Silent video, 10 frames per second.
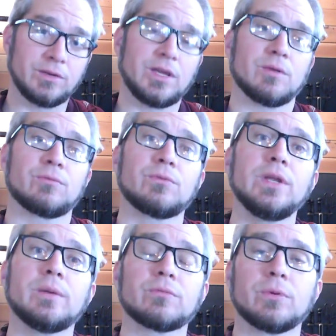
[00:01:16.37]
kind of
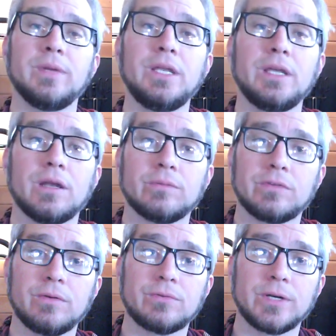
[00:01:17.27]
freedom from any kind of
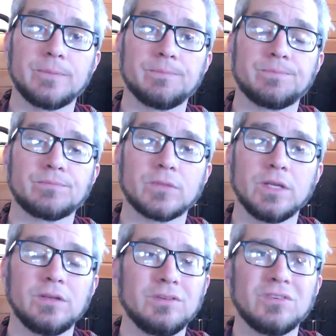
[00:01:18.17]
suffering,
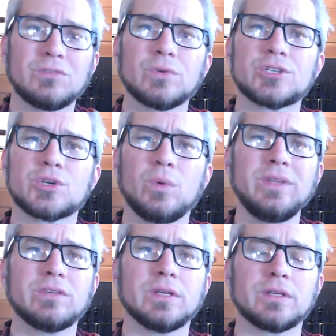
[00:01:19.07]
and then just
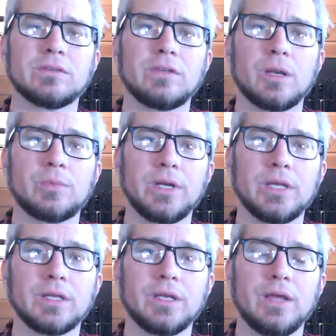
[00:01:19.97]
rejoicing,
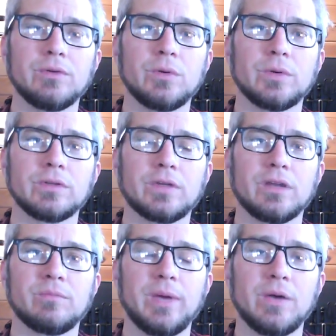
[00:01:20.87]
celebrating in everyone's kind
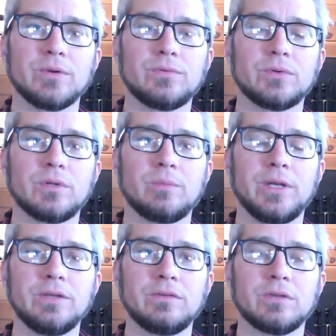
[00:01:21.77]
of bountiful
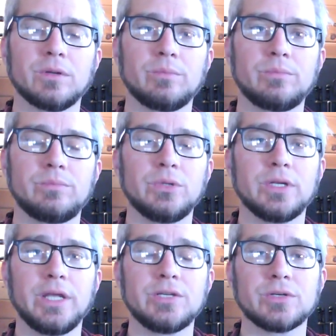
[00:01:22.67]
abundance of their Buddha
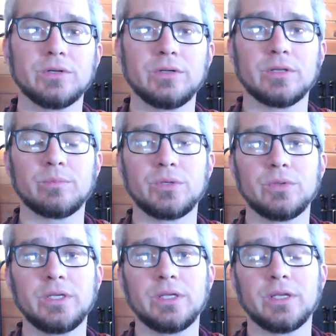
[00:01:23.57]
nature and their
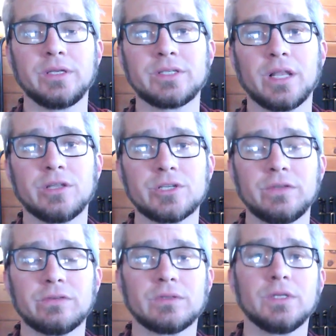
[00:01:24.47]
beauty and
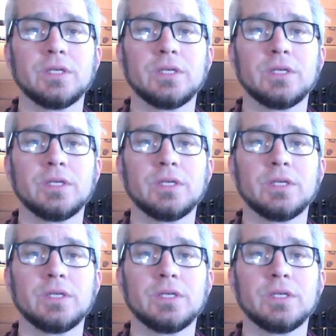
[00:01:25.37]
intelligence.